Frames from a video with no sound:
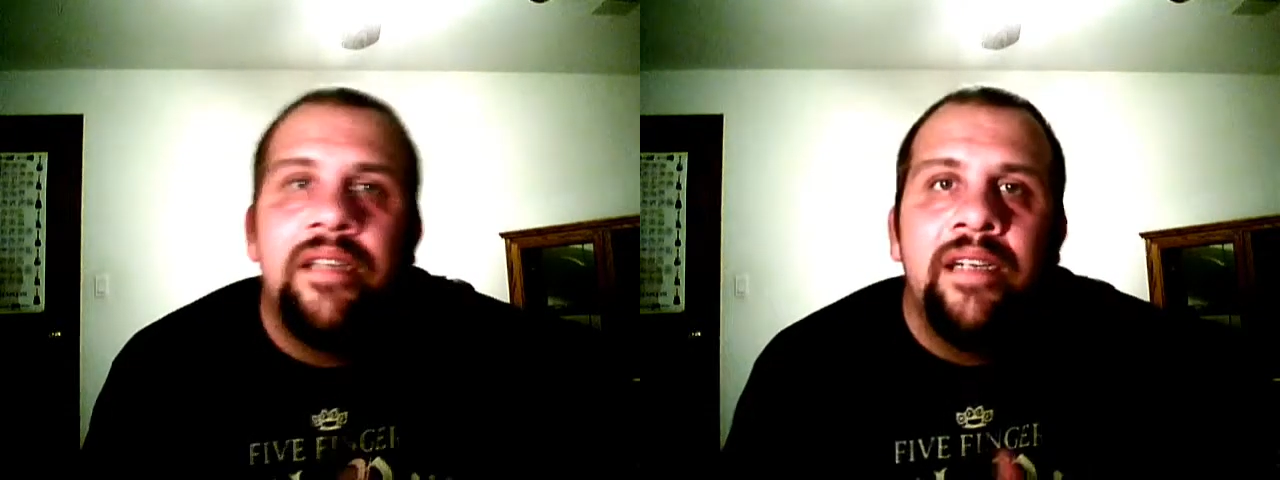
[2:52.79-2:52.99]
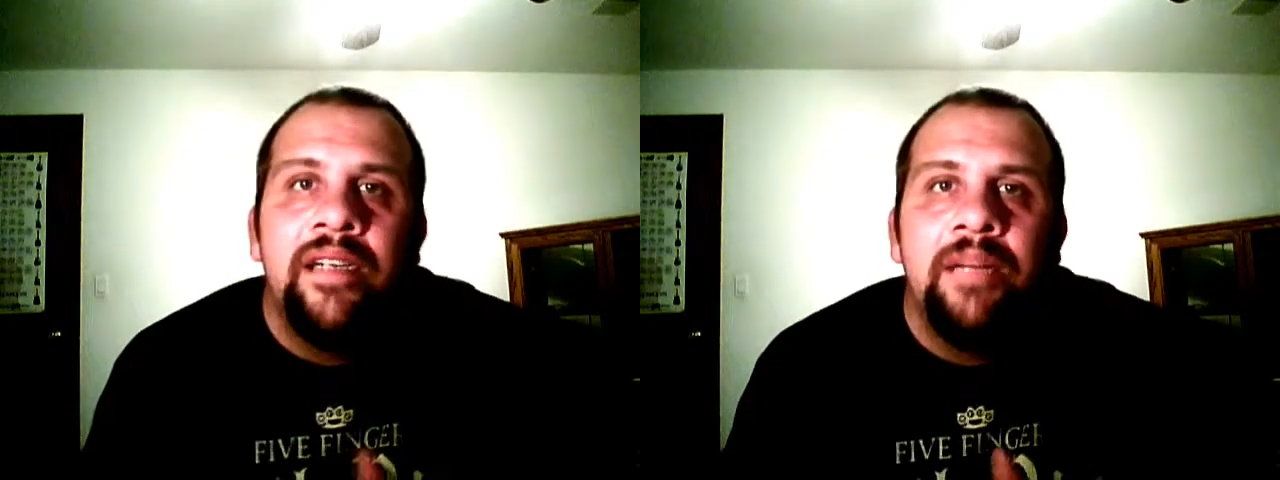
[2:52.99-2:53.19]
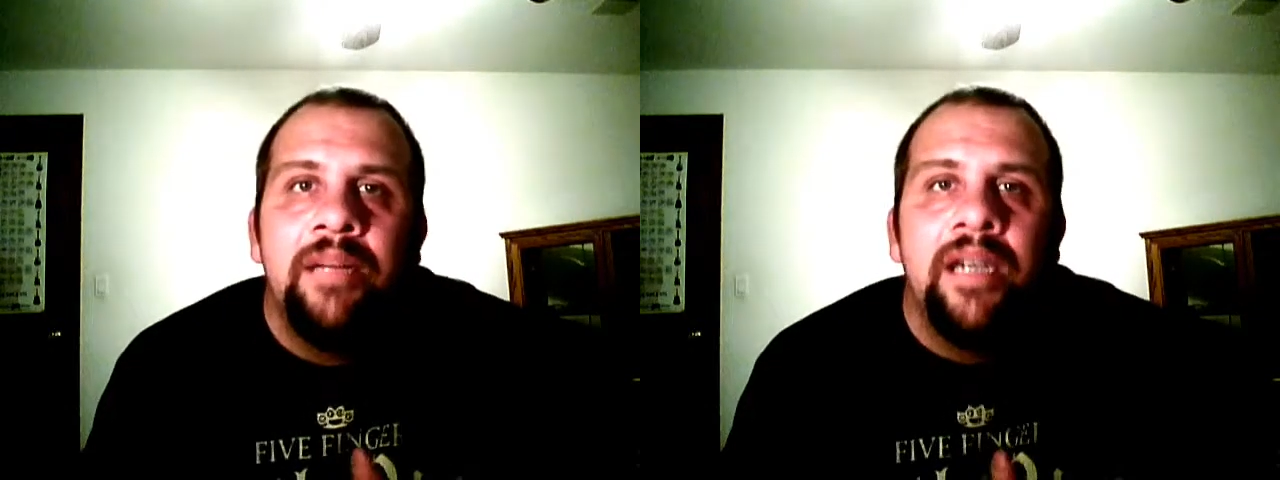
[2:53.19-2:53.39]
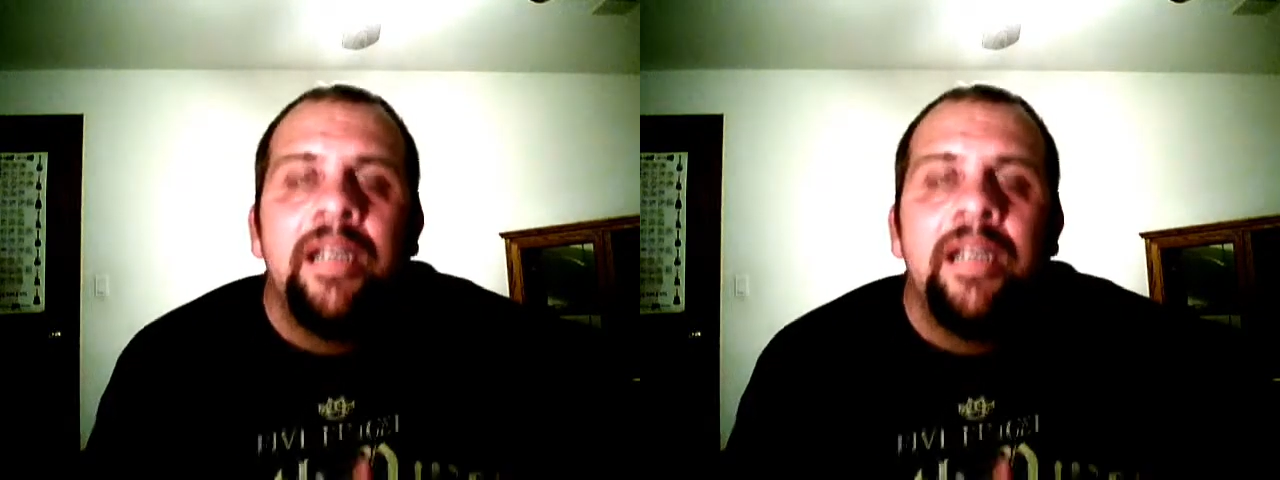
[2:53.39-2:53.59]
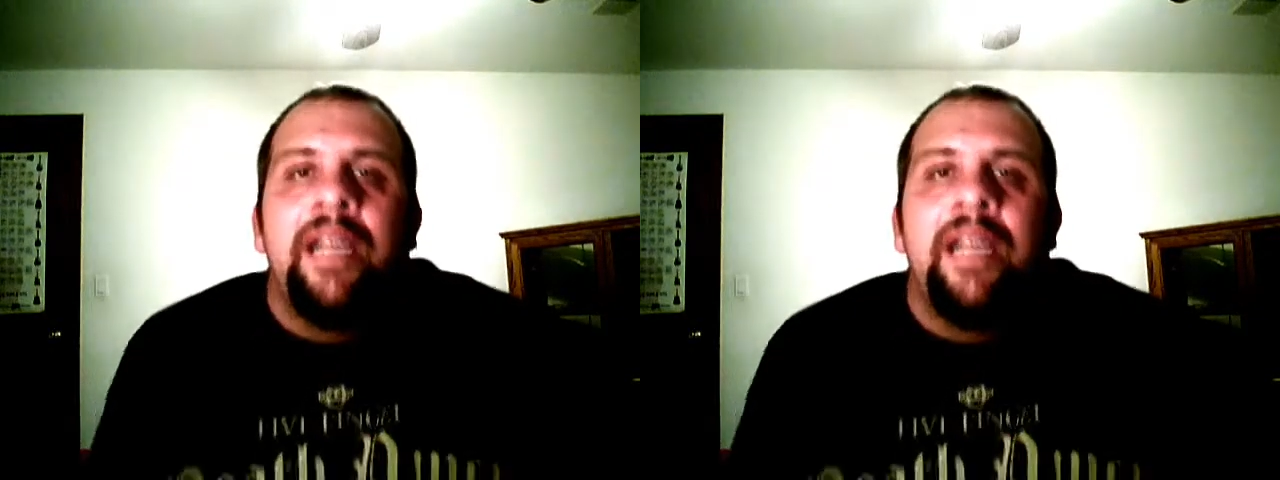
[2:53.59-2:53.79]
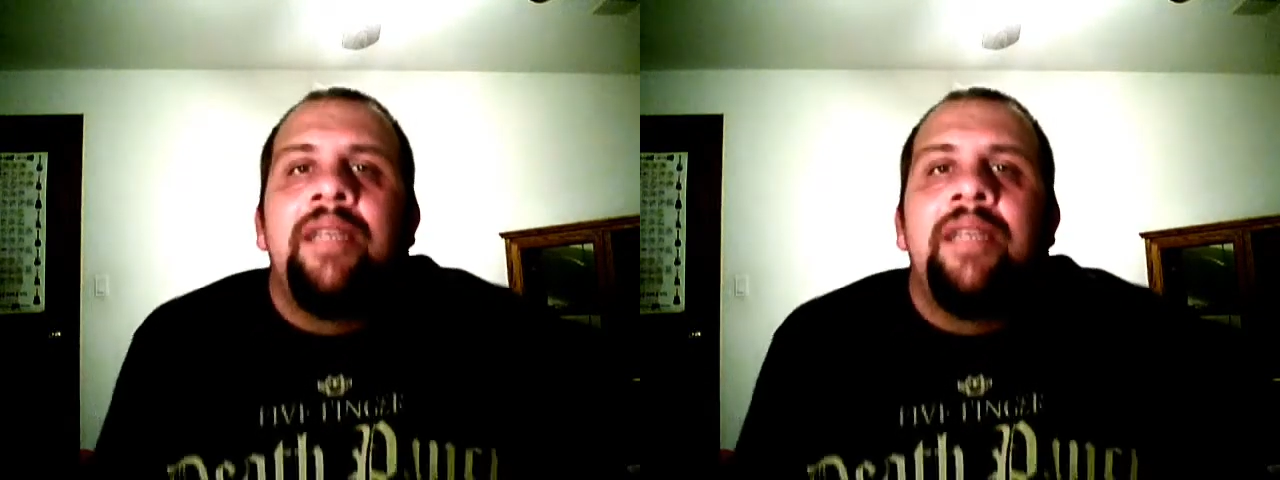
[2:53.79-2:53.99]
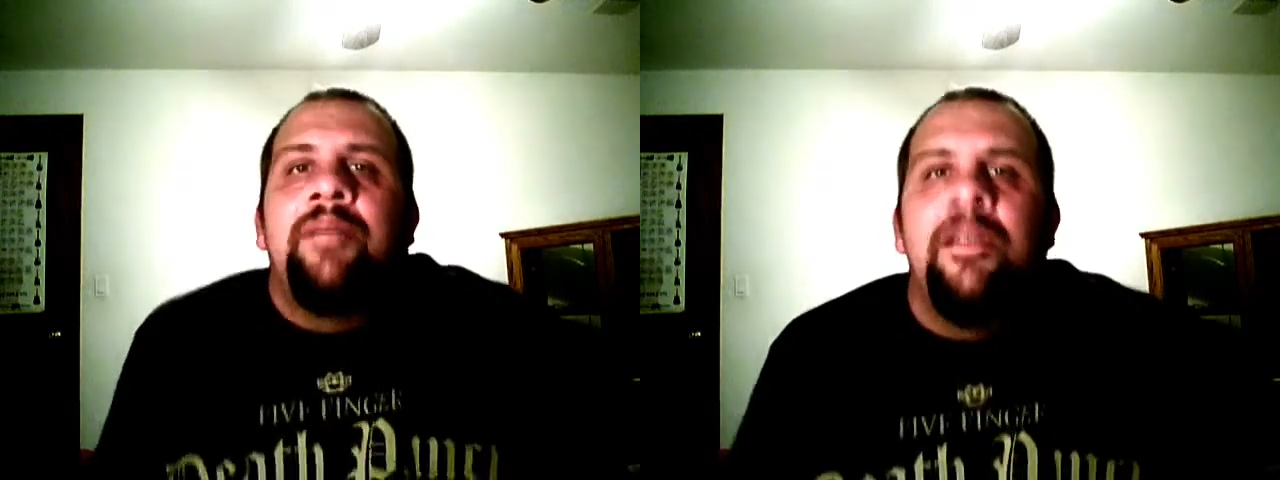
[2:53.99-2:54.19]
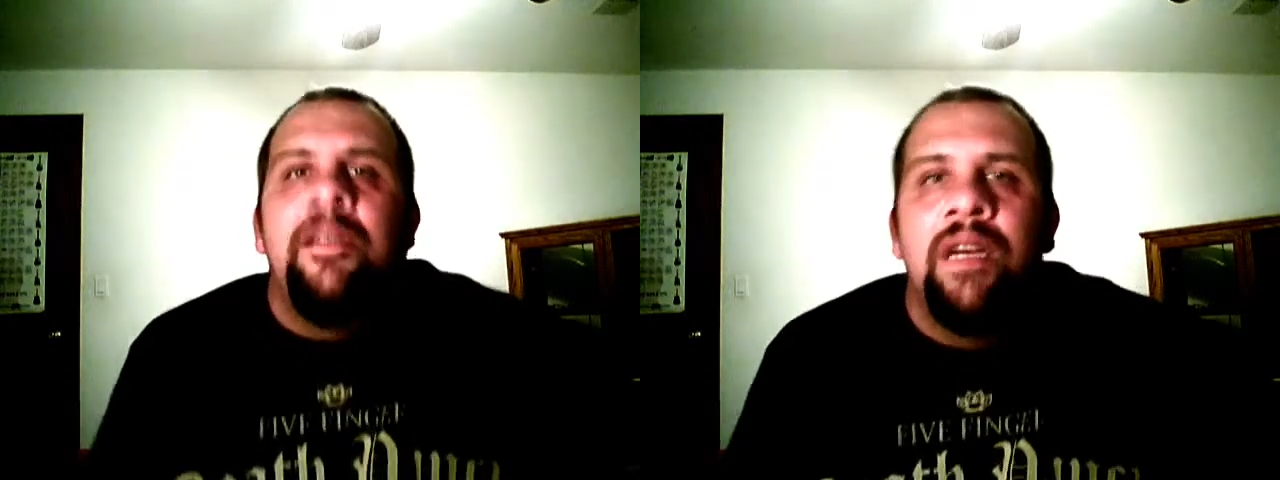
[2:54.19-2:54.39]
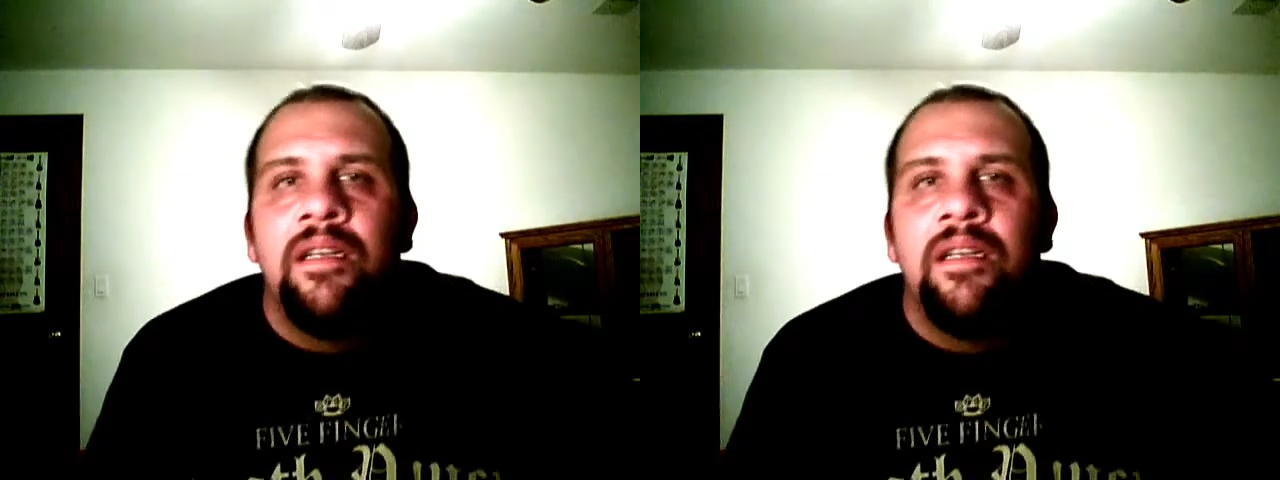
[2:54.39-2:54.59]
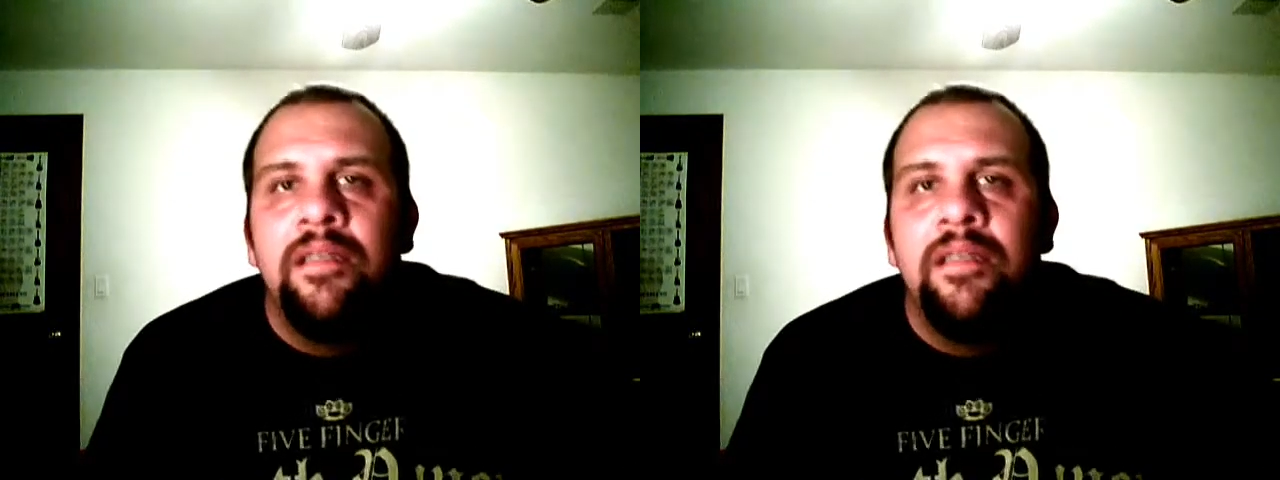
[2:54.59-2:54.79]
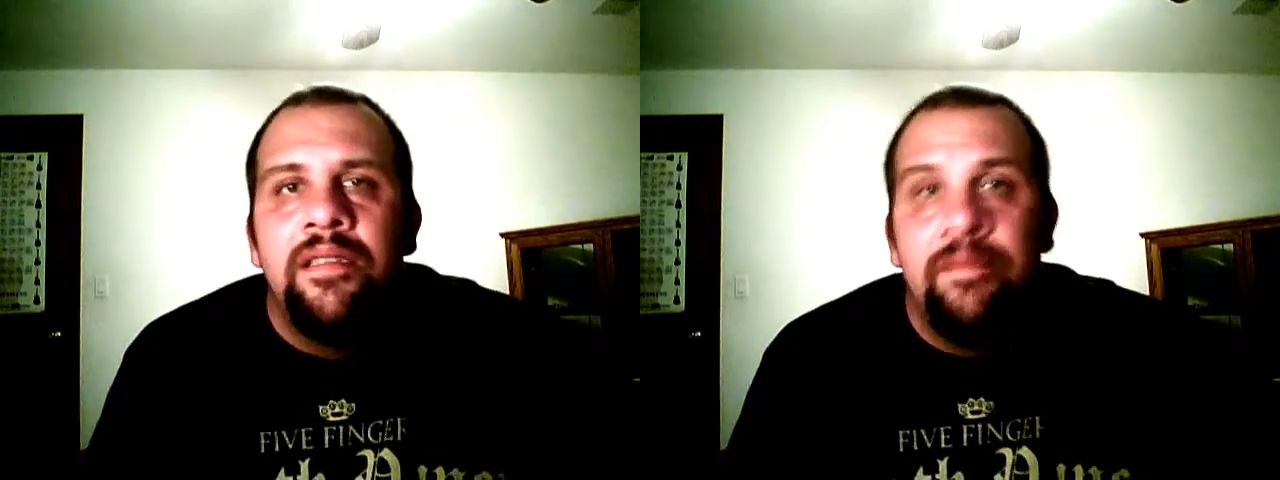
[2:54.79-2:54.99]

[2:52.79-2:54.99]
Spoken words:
internet marketing, I did pretty well